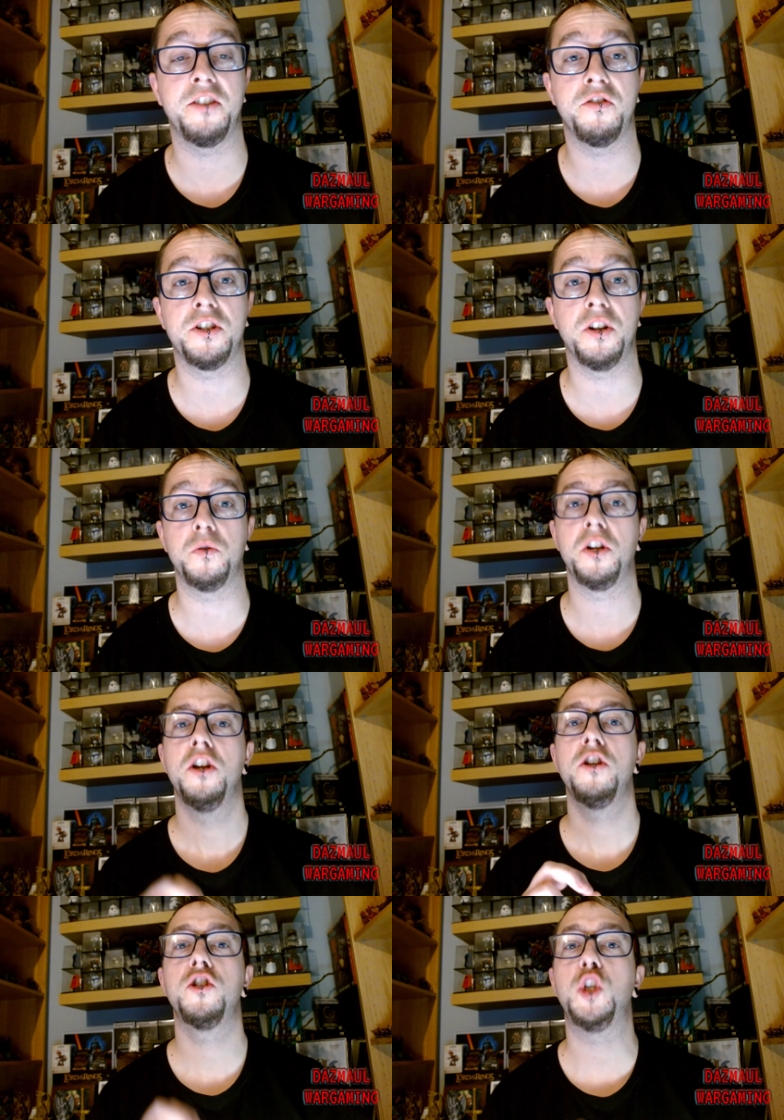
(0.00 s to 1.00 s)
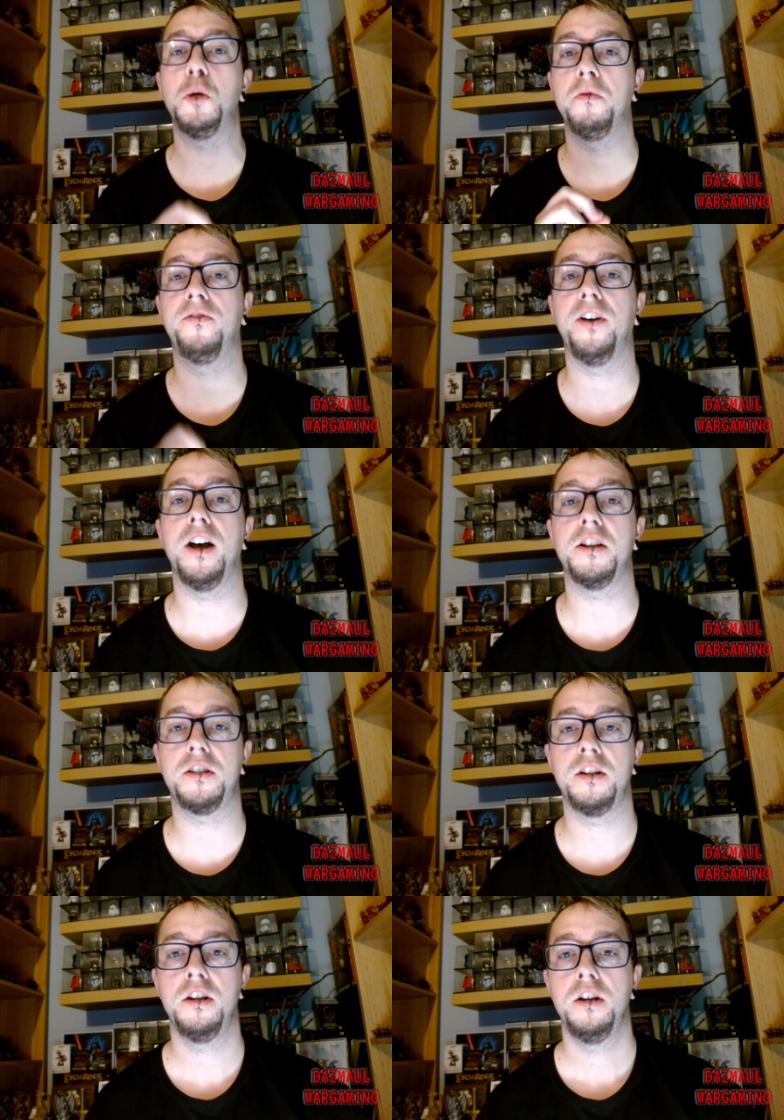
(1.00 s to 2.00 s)
results super fast.
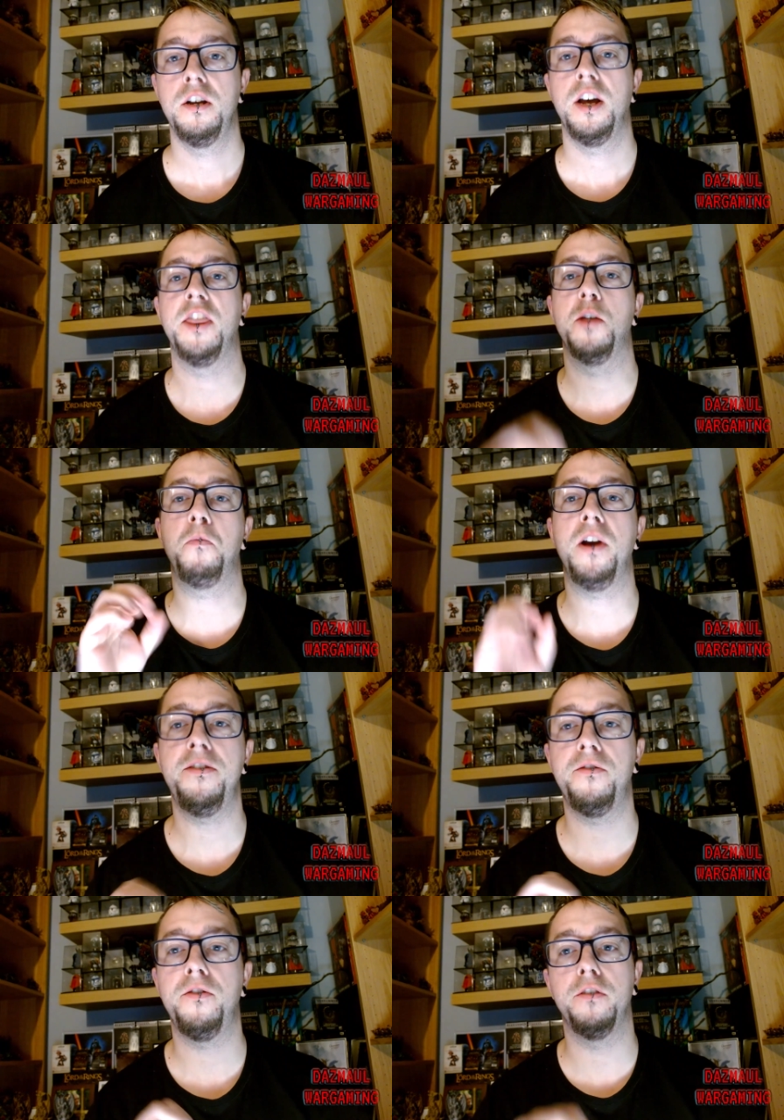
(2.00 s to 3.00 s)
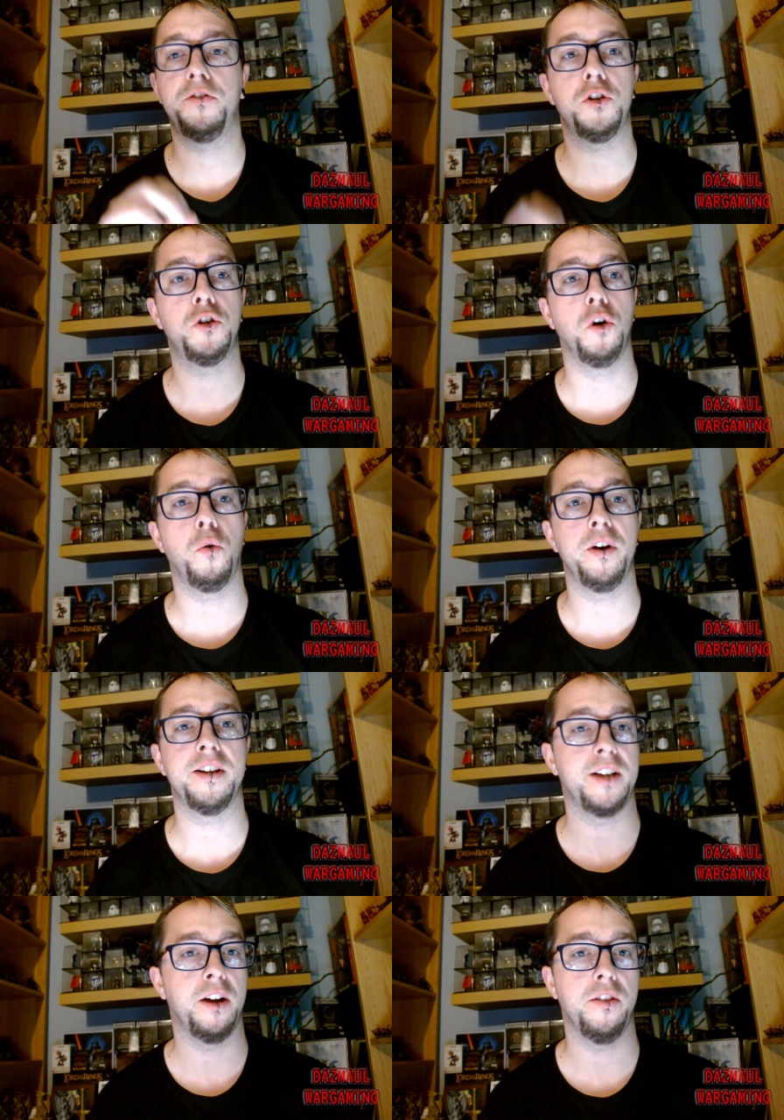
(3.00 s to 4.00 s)
And the plethora of tutorials
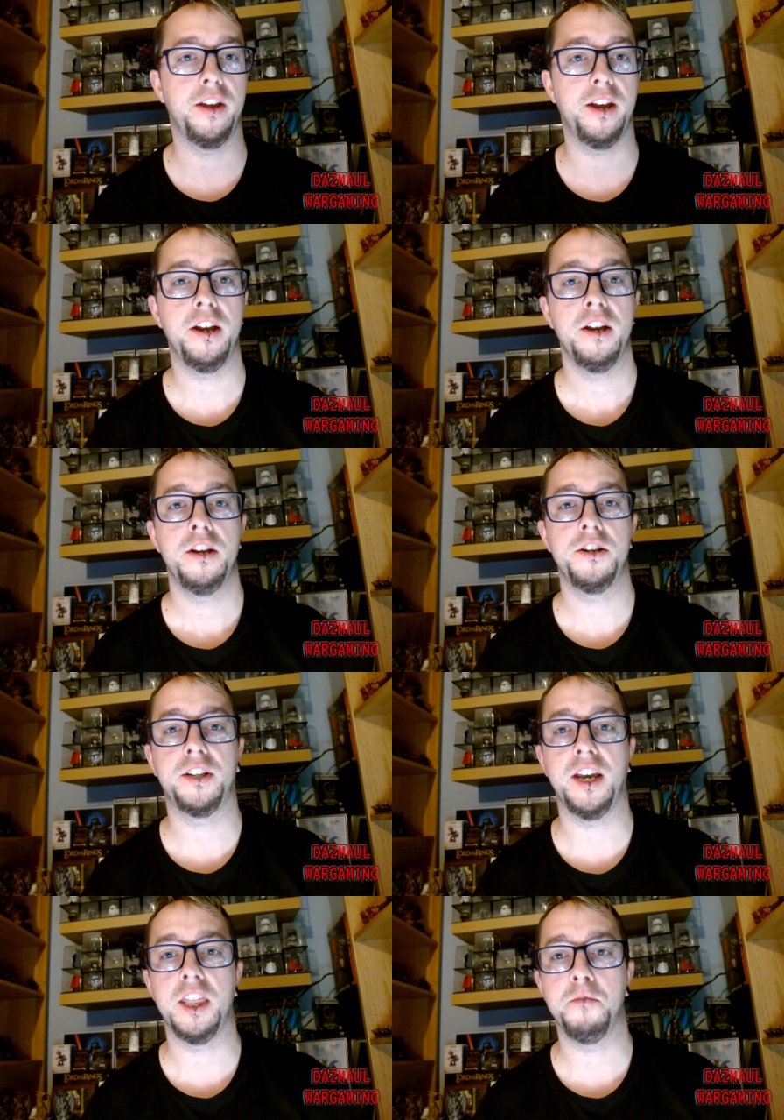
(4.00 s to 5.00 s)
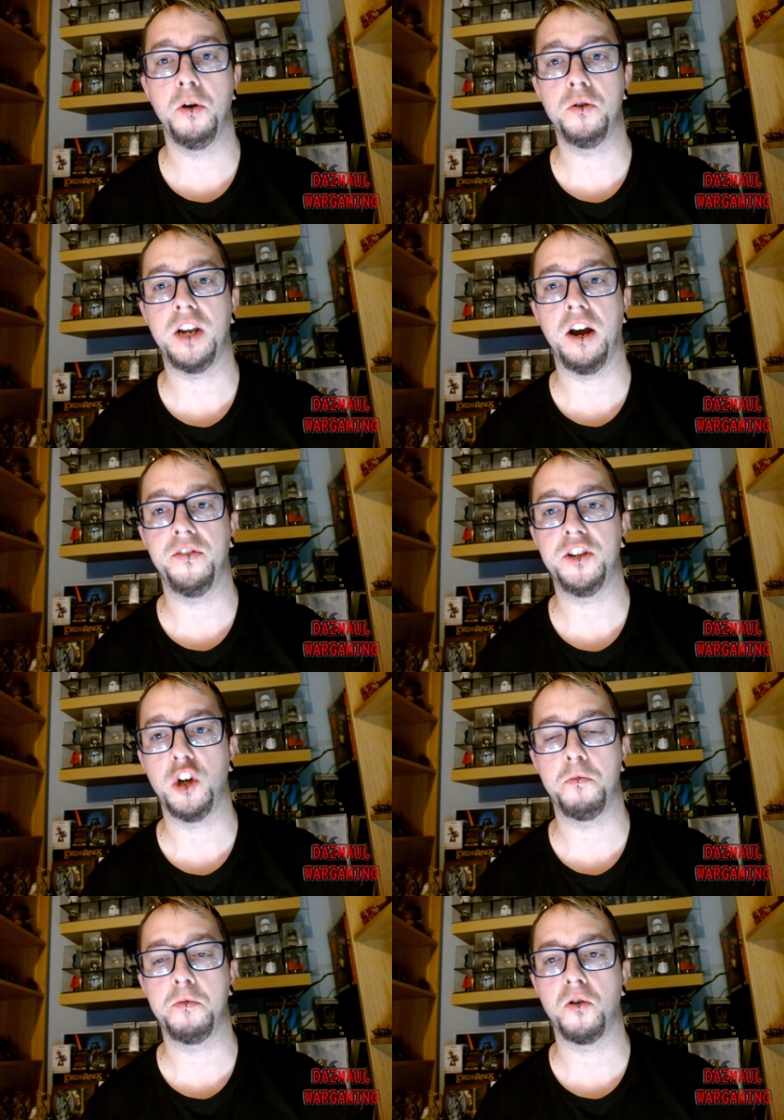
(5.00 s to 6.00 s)
out there to get the most out of these
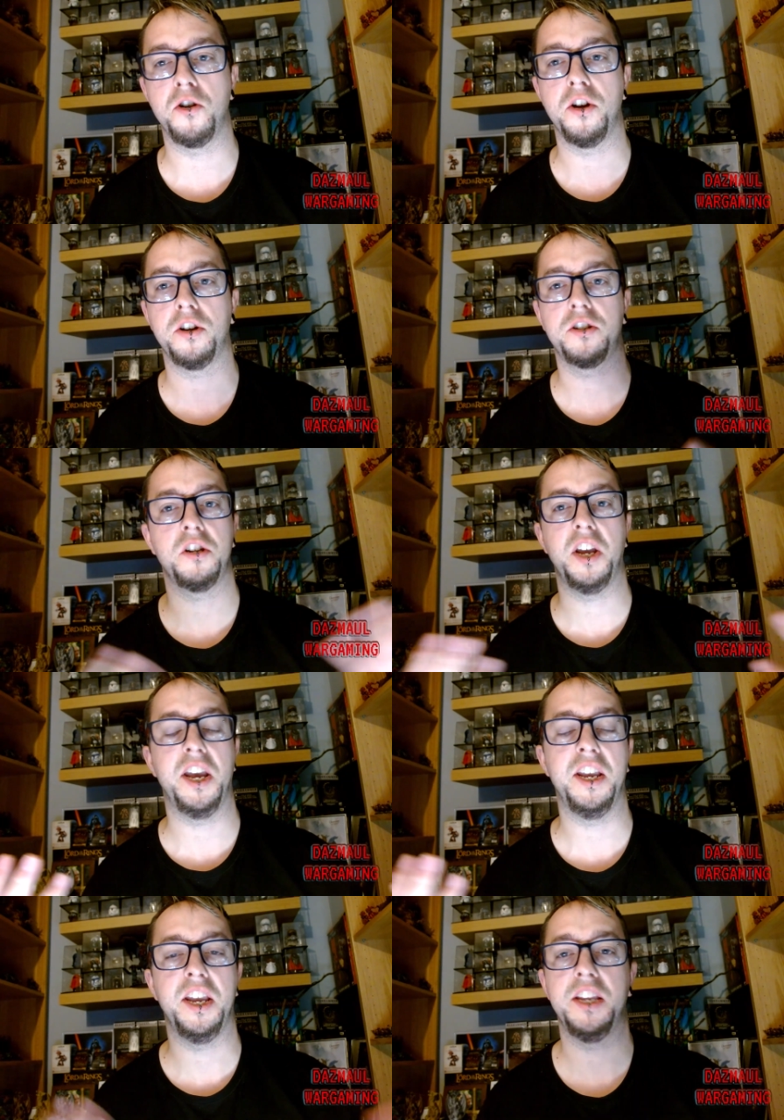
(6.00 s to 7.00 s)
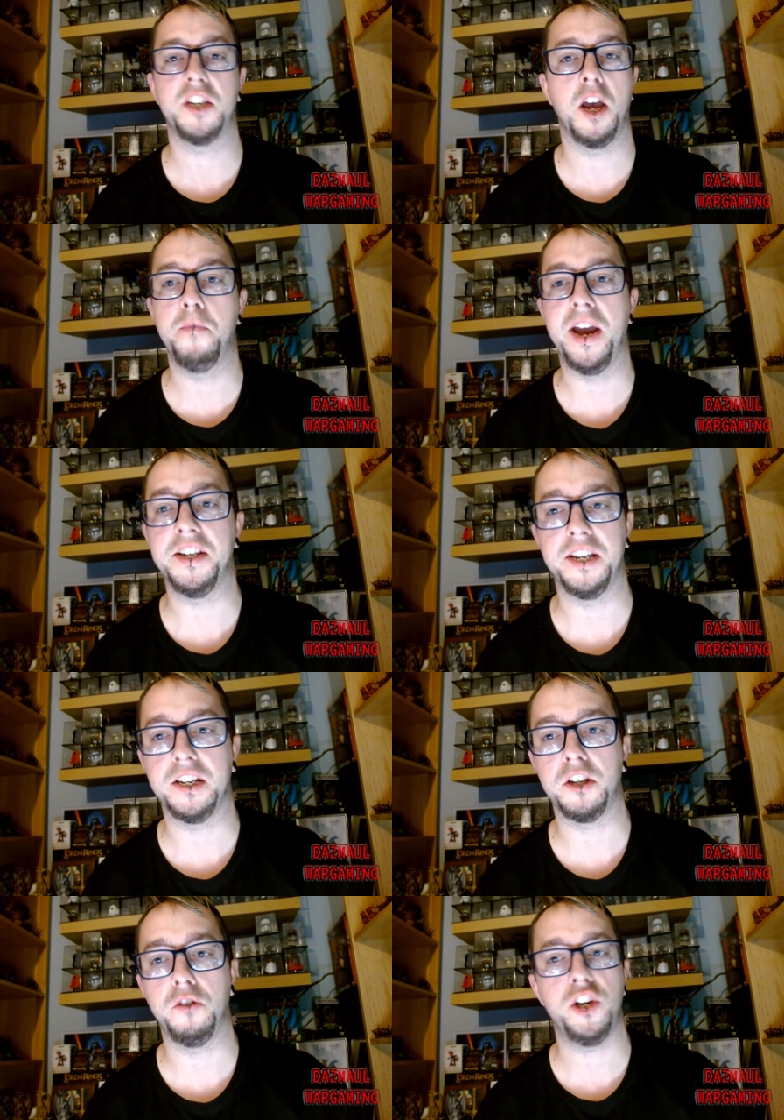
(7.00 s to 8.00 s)
hobby products is amazing,
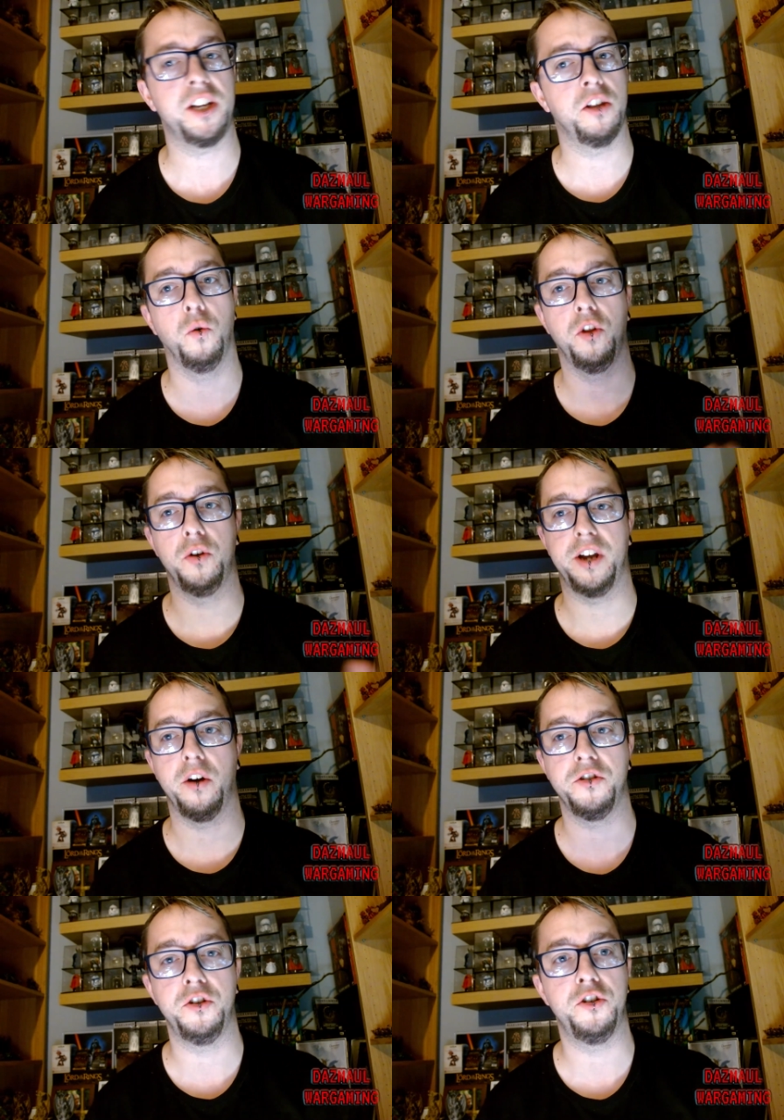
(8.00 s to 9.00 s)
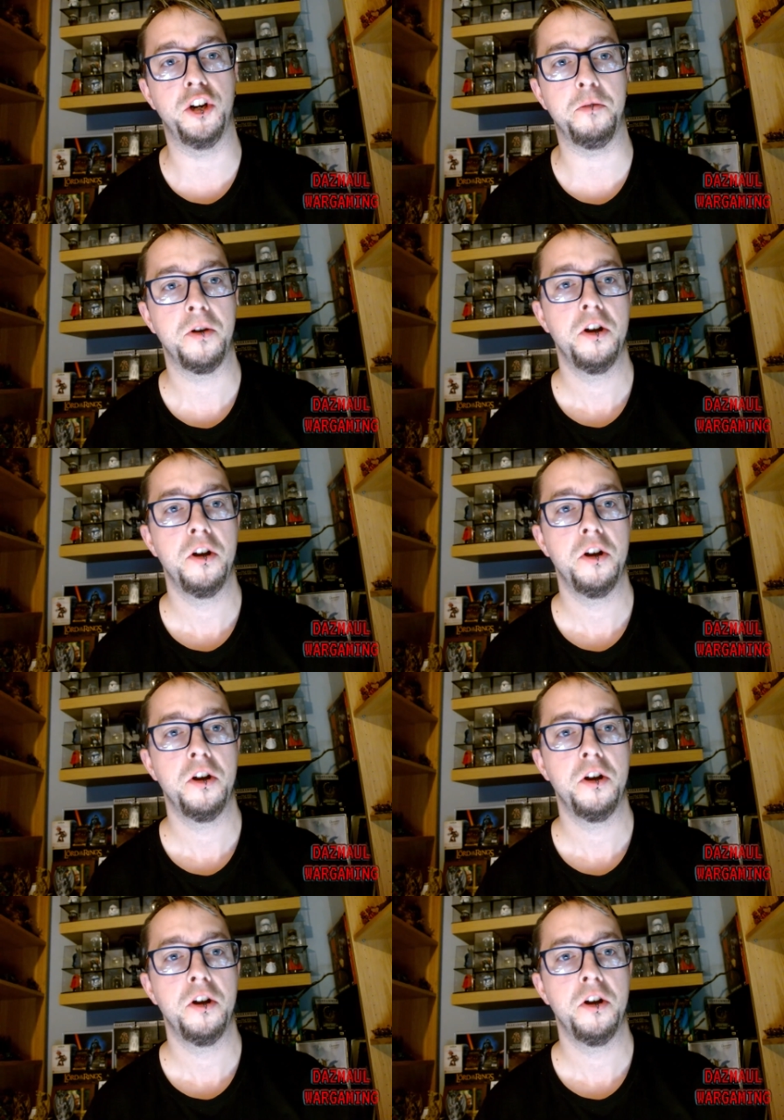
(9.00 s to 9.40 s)
so check all those out on YouTube.